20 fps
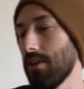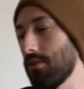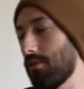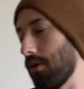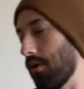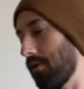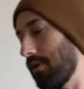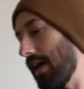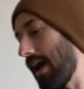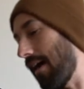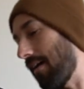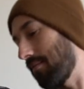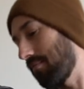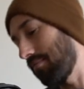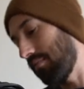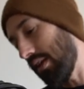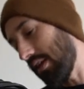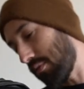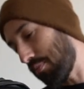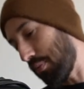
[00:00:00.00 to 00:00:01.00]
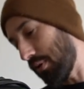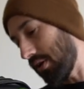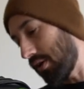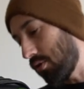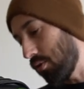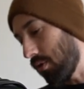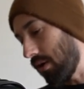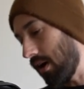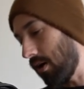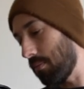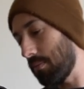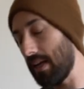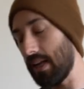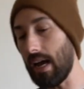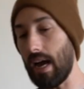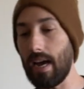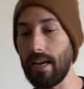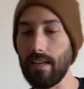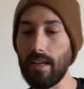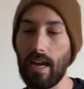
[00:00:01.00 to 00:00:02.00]
So yeah, it's pretty cool helmet.
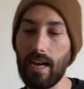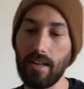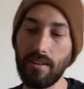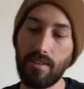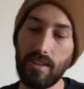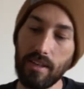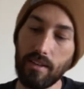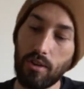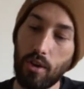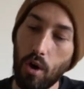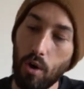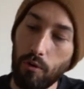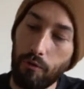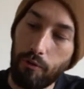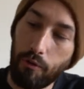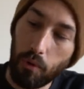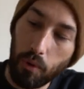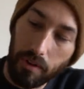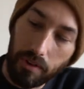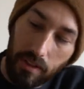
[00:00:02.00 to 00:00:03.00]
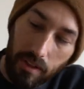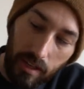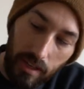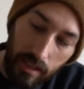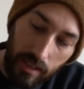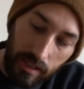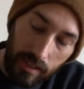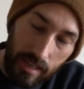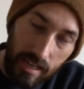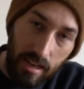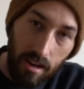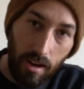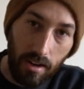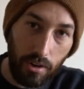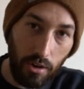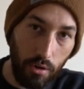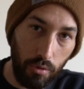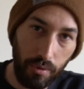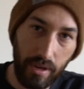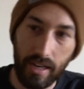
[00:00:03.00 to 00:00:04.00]
I, I did go for the
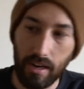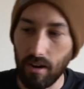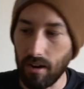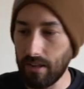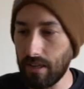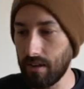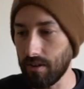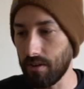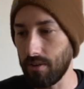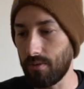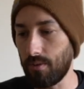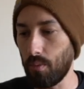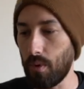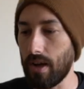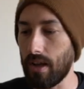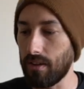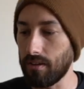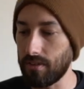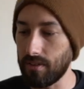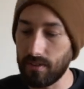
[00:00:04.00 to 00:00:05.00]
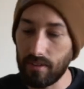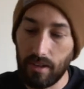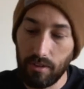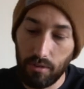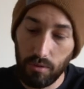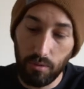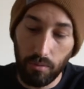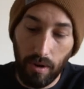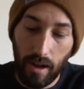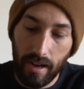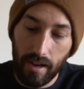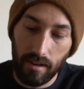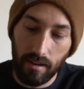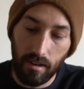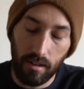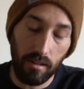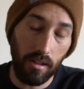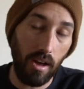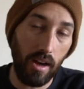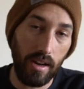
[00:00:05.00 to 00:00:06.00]
neon green on here as well since I do ride
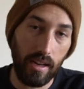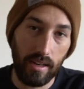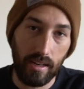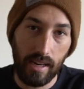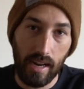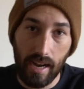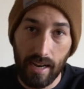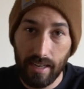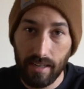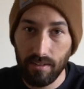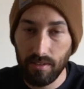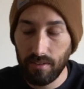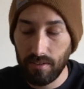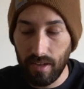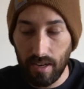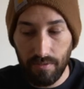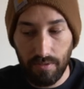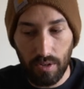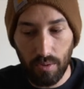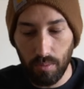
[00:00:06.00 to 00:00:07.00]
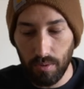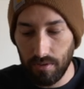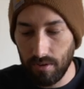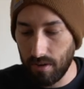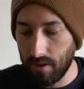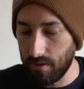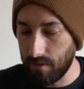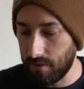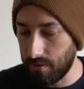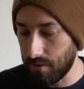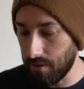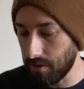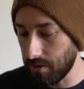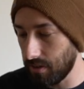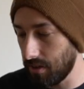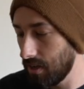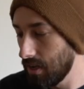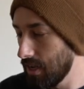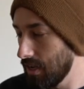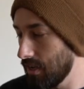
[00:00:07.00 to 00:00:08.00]
a lot at night. Safety was a
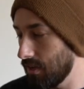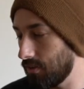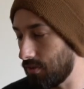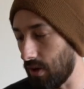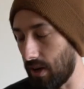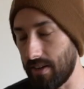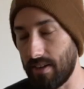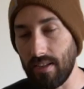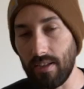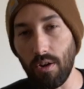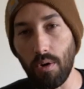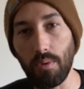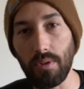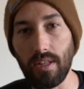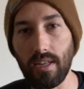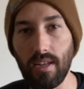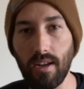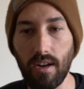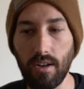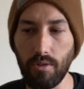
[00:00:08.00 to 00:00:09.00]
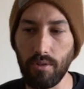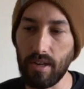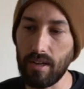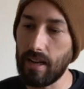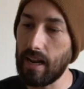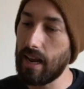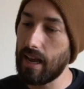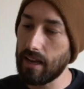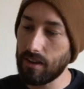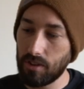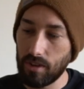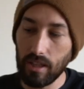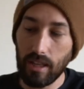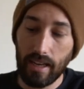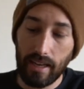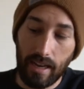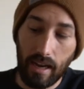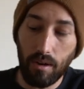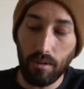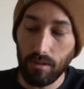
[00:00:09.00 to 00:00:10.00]
concern, so I did go with the neon green and I actually
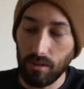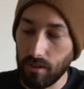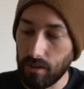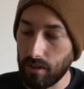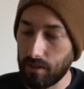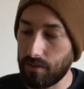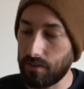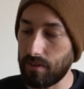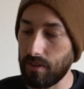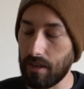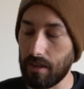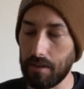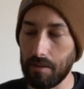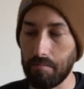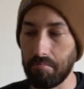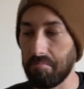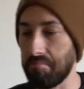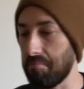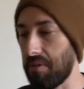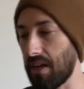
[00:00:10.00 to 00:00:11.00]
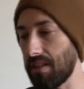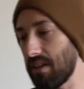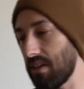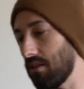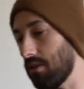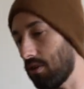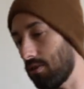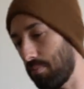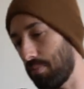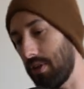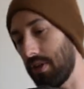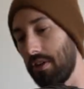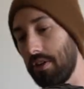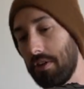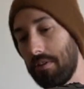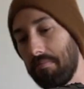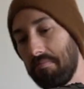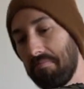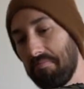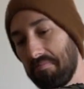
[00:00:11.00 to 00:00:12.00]
like how it looks. Um, I think it looks pretty
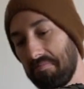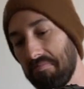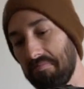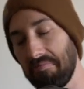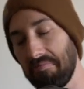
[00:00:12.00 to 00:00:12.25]
good.